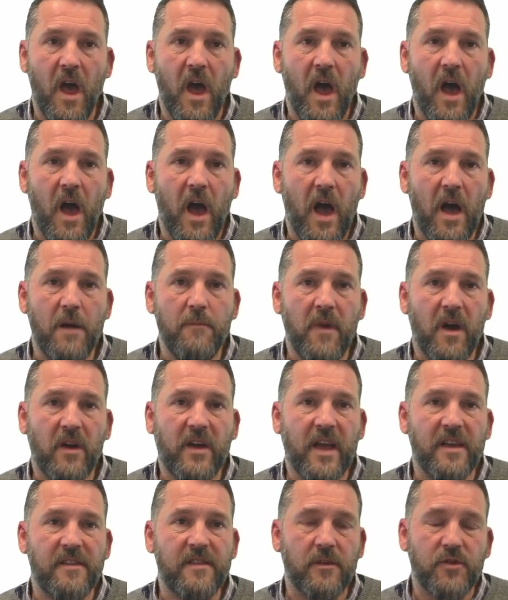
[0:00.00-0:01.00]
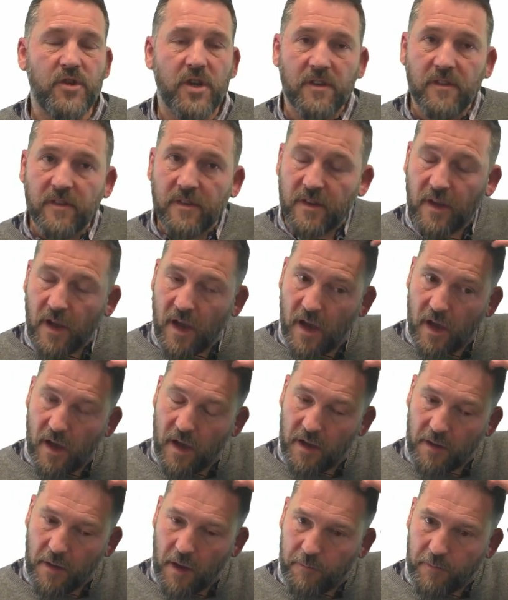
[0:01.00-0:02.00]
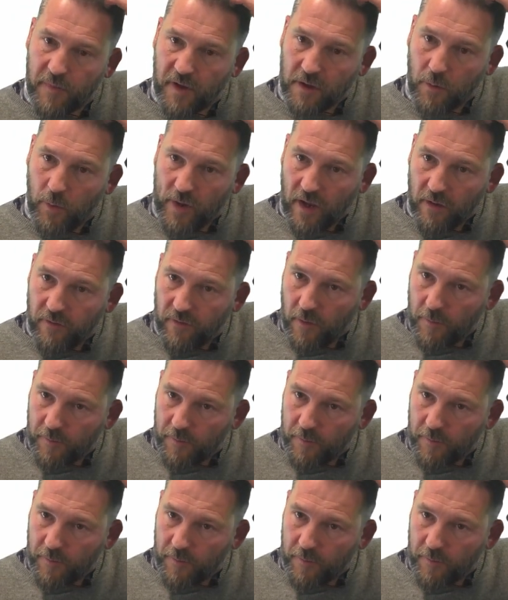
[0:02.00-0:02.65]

Okay, so just a quick overview.